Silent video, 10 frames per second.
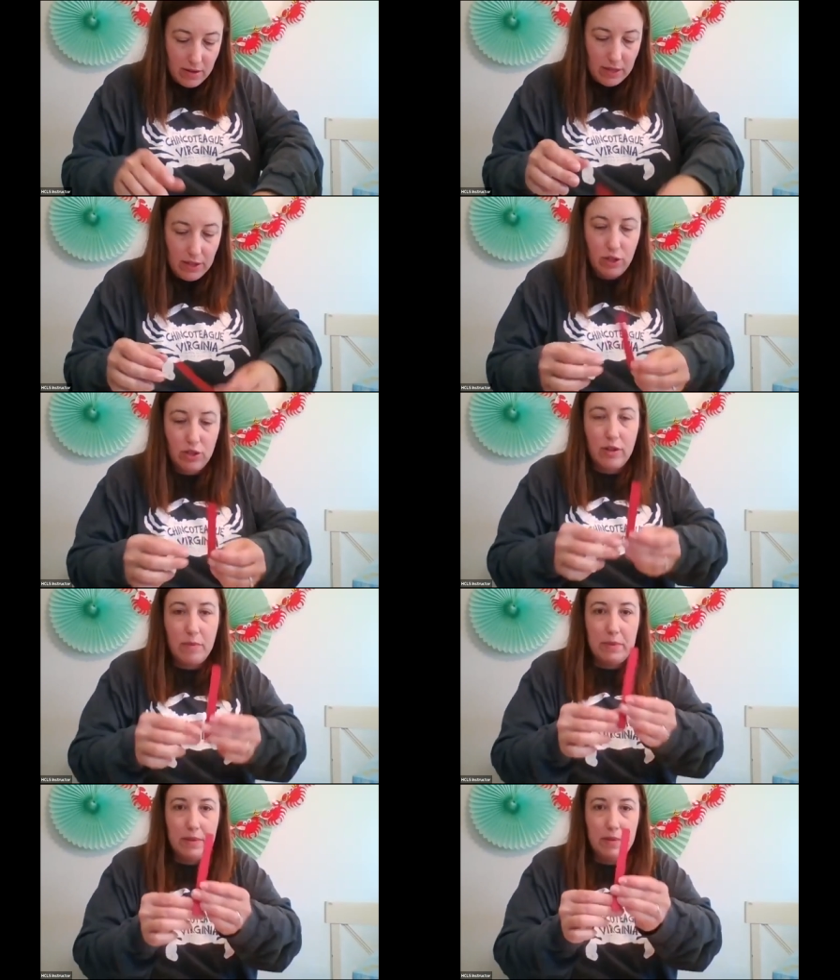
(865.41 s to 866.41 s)
these
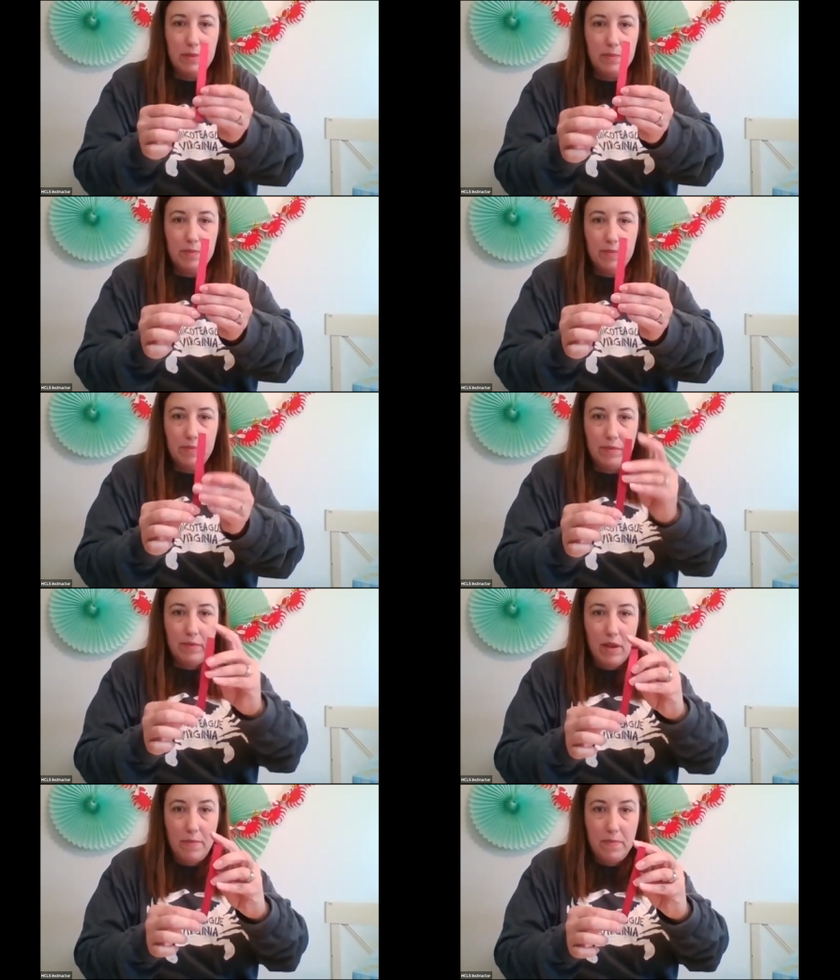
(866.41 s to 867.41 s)
strips,
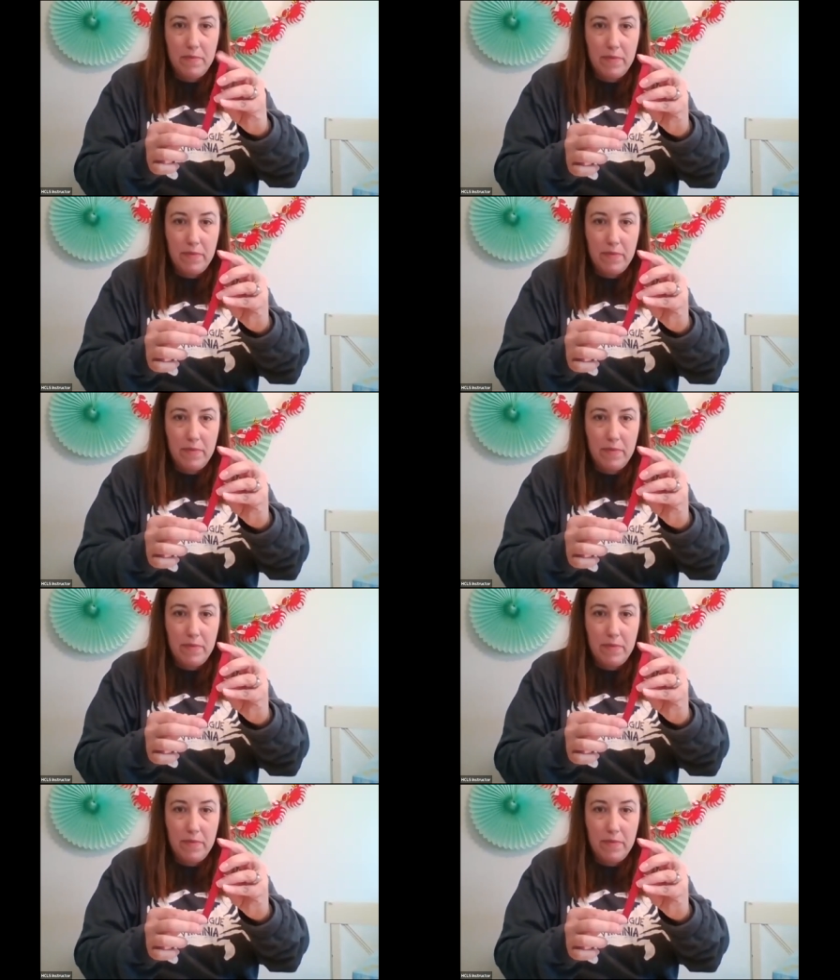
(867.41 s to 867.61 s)
okay?